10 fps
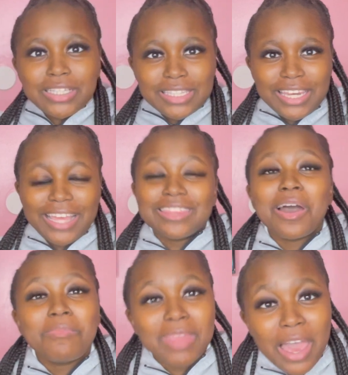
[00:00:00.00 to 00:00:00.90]
seen that
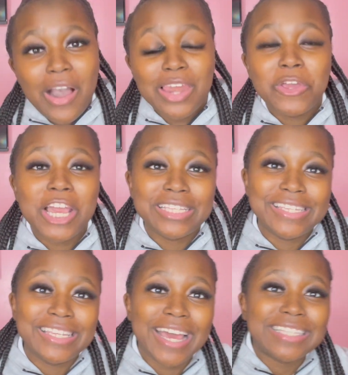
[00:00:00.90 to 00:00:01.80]
thumbnail. I know y'all
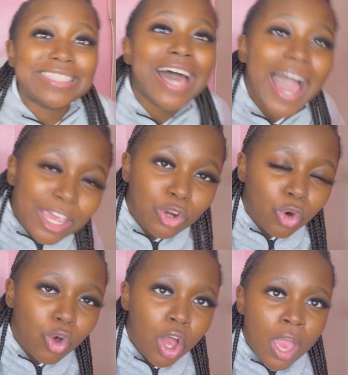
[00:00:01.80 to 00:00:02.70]
seen that title.